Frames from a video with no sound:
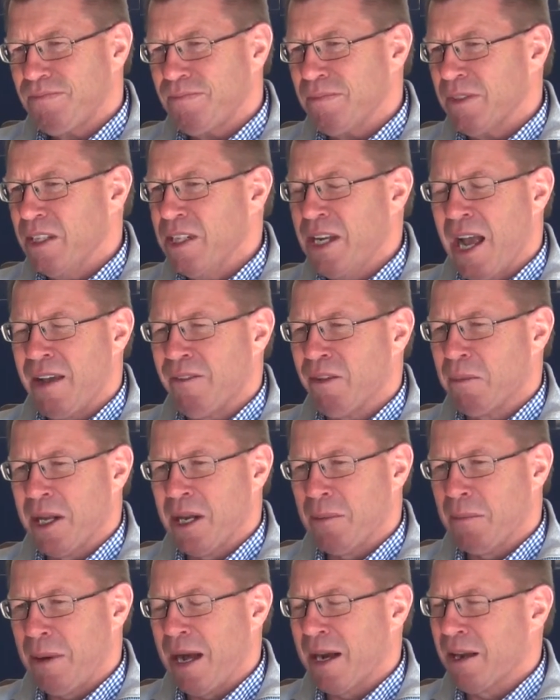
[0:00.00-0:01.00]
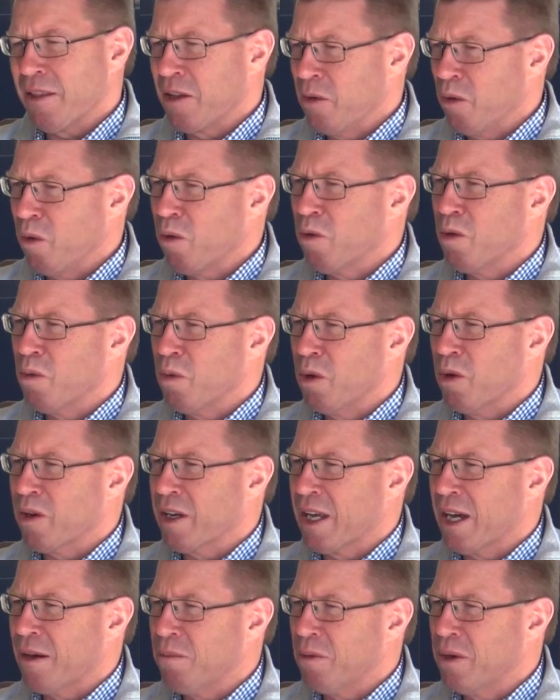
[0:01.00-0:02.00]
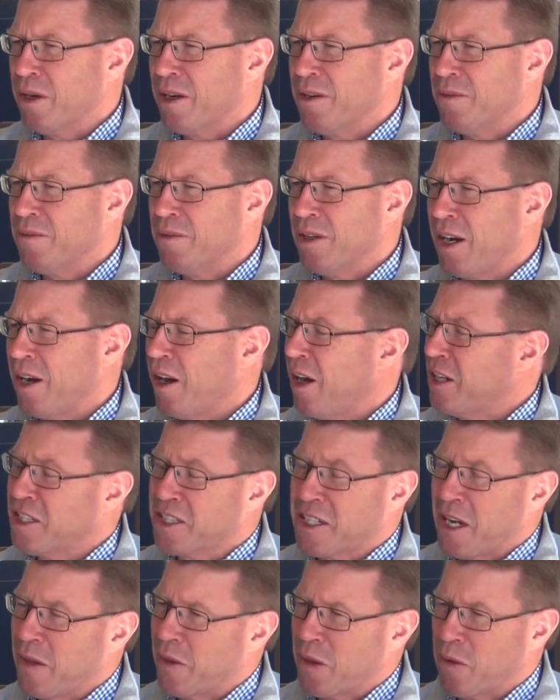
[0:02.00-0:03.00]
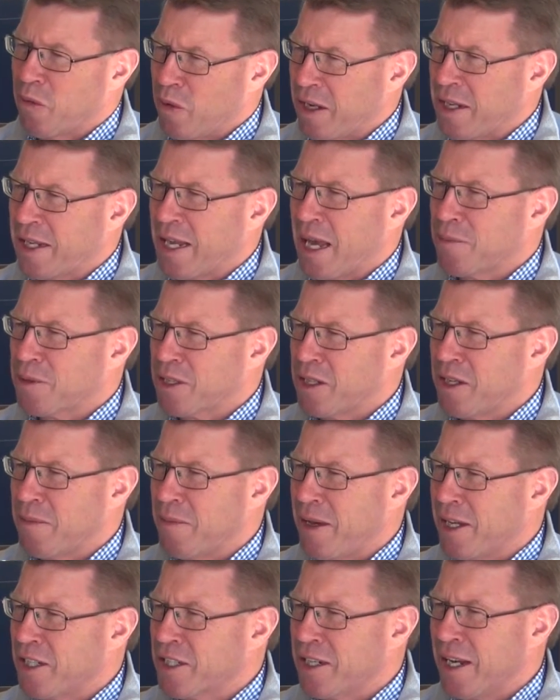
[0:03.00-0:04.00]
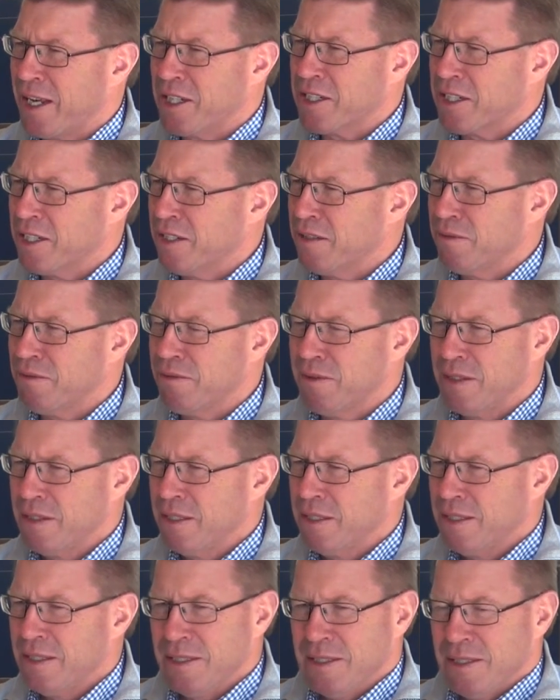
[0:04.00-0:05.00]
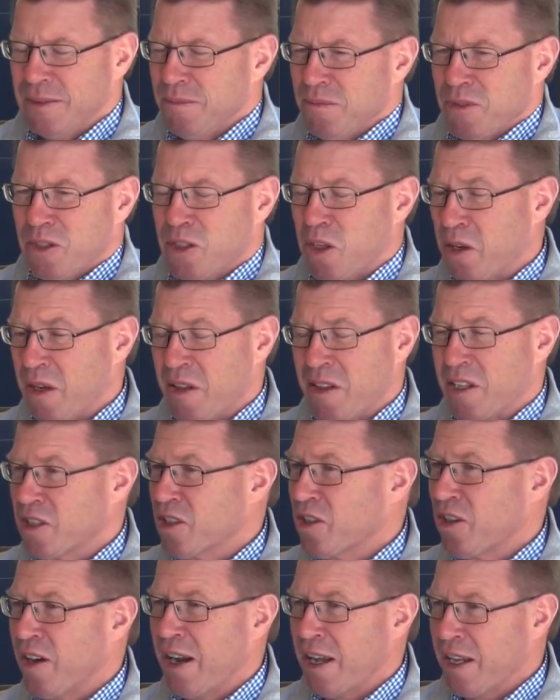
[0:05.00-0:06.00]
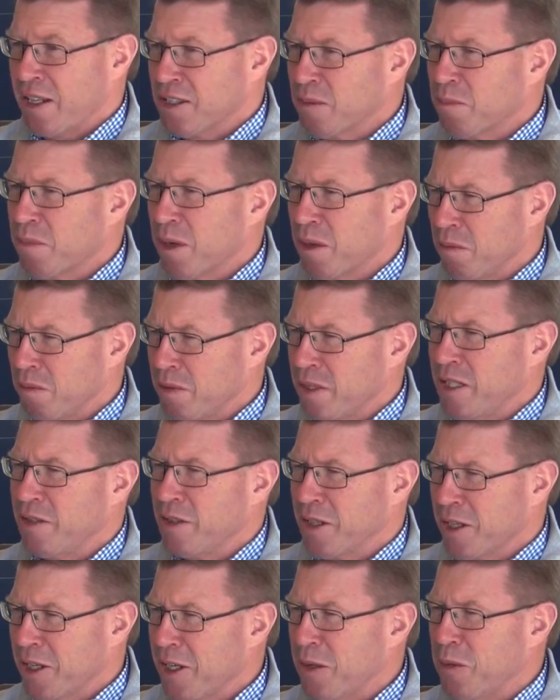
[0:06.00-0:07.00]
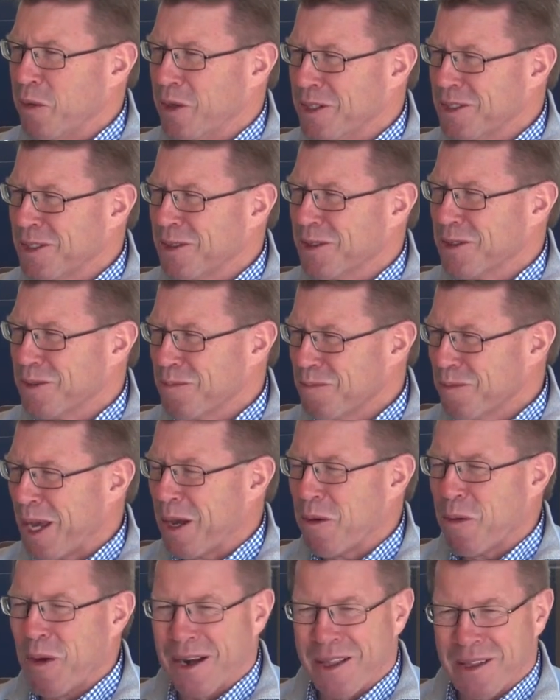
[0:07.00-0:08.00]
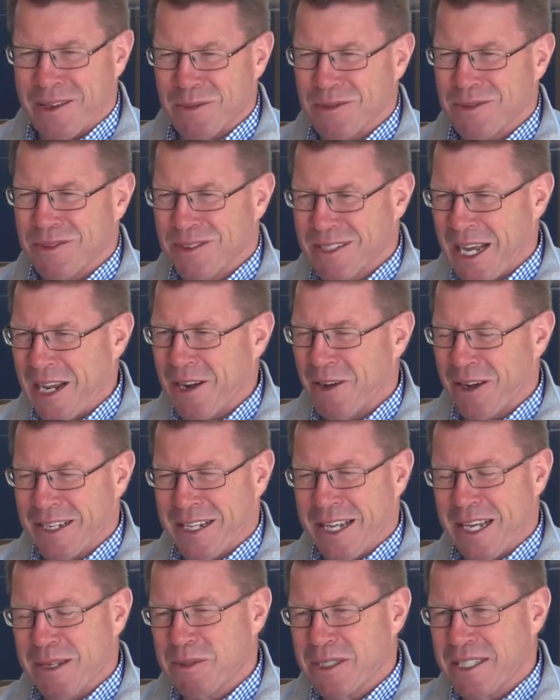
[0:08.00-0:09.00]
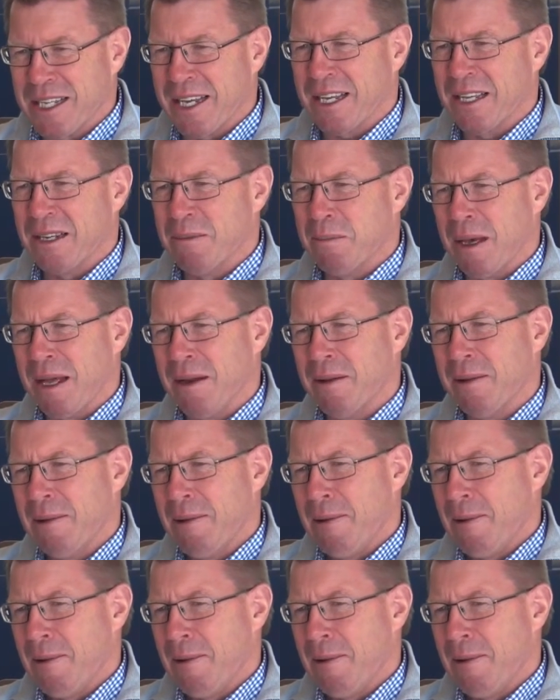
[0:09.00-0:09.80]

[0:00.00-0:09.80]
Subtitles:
having been a part of the inaugural World Cup, where I just don't think it really captured the imagination of certainly the Australians. It probably did the Kiwis because they won it and daylight came second. But